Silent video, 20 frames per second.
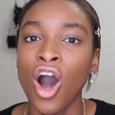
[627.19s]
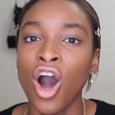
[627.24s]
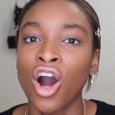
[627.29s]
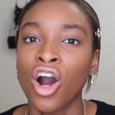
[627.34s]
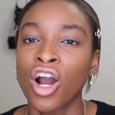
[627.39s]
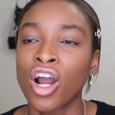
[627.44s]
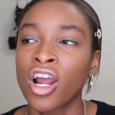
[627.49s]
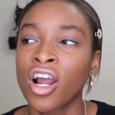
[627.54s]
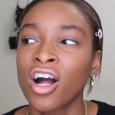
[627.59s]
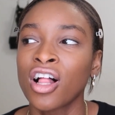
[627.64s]

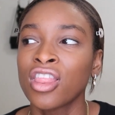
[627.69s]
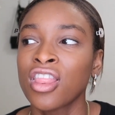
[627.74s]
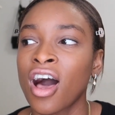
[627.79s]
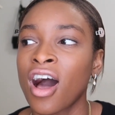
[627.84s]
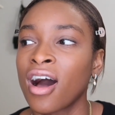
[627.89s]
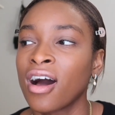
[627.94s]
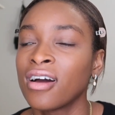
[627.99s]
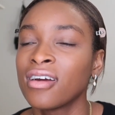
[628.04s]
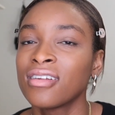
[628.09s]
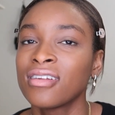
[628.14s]
are a
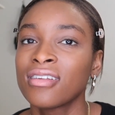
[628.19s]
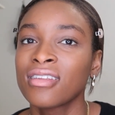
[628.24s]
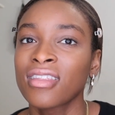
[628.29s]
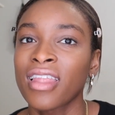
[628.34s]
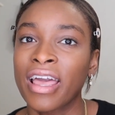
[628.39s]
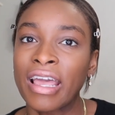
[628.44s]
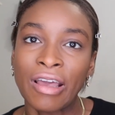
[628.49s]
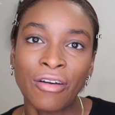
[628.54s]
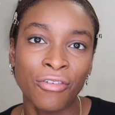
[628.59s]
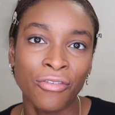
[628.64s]
lot
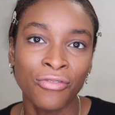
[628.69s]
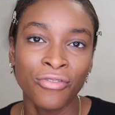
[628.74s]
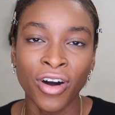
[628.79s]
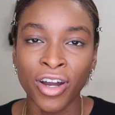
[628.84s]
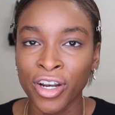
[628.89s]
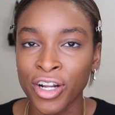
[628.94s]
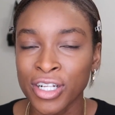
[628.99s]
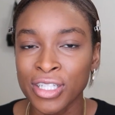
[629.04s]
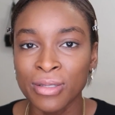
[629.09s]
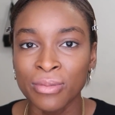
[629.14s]
like
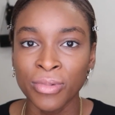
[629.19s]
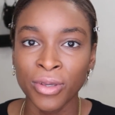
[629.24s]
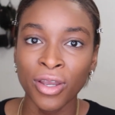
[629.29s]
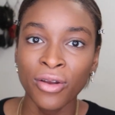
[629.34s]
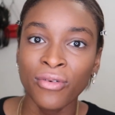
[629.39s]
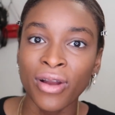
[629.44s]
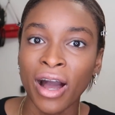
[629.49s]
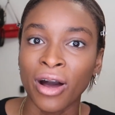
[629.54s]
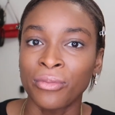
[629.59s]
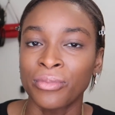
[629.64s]
funner to be
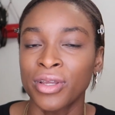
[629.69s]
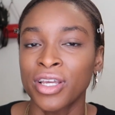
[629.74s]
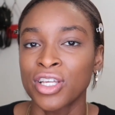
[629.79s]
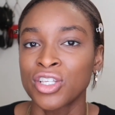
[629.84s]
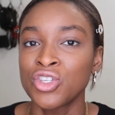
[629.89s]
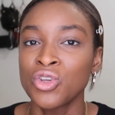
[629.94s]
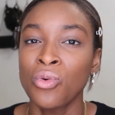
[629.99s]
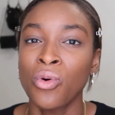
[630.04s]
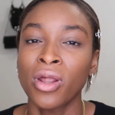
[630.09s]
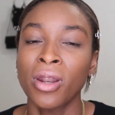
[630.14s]
around
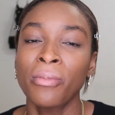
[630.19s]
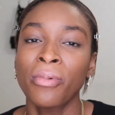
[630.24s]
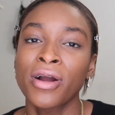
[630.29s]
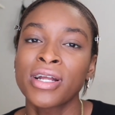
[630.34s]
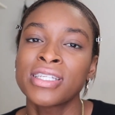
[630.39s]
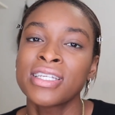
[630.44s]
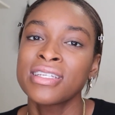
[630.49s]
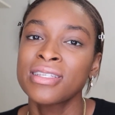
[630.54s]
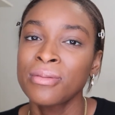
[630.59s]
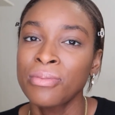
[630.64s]
because you want to
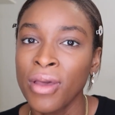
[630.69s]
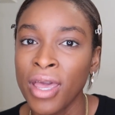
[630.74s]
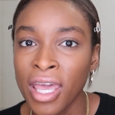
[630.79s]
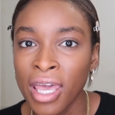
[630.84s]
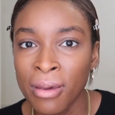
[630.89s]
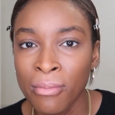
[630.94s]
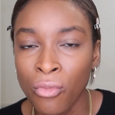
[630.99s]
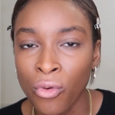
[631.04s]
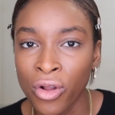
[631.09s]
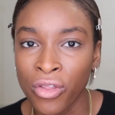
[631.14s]
participate
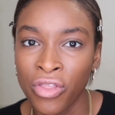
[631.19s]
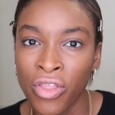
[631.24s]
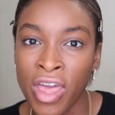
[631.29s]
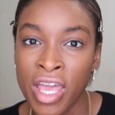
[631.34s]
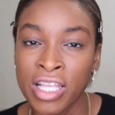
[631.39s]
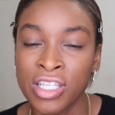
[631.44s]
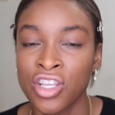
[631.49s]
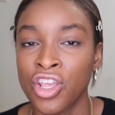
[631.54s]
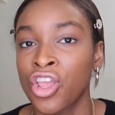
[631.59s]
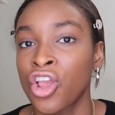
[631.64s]
in more
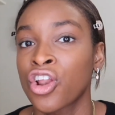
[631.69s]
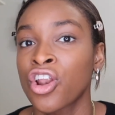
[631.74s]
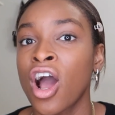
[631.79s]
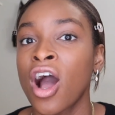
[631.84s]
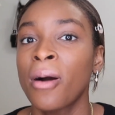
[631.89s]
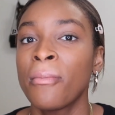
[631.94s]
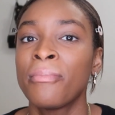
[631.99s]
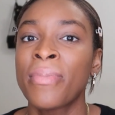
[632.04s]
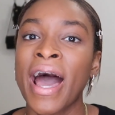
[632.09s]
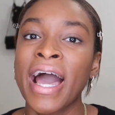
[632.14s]
things and you're
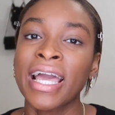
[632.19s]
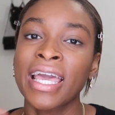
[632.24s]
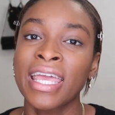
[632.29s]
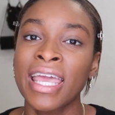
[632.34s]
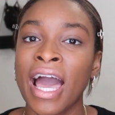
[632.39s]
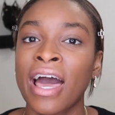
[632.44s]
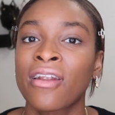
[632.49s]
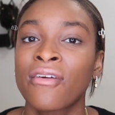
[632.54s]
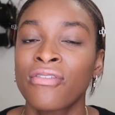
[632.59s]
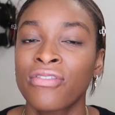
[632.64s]
not
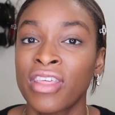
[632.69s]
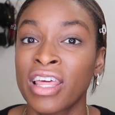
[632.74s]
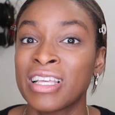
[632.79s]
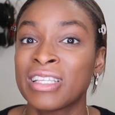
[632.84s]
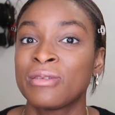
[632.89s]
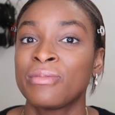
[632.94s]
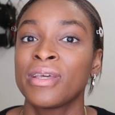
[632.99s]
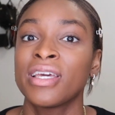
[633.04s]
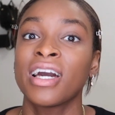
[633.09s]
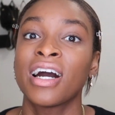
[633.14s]
backing out of
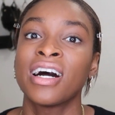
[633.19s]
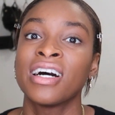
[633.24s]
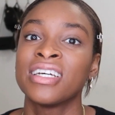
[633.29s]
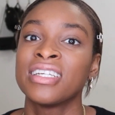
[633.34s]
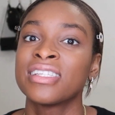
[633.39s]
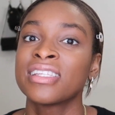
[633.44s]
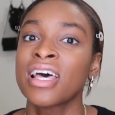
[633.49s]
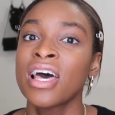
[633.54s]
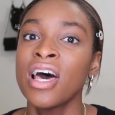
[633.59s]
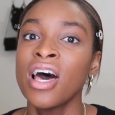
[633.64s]
things
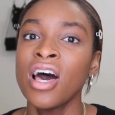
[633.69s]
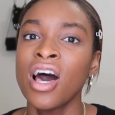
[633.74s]
because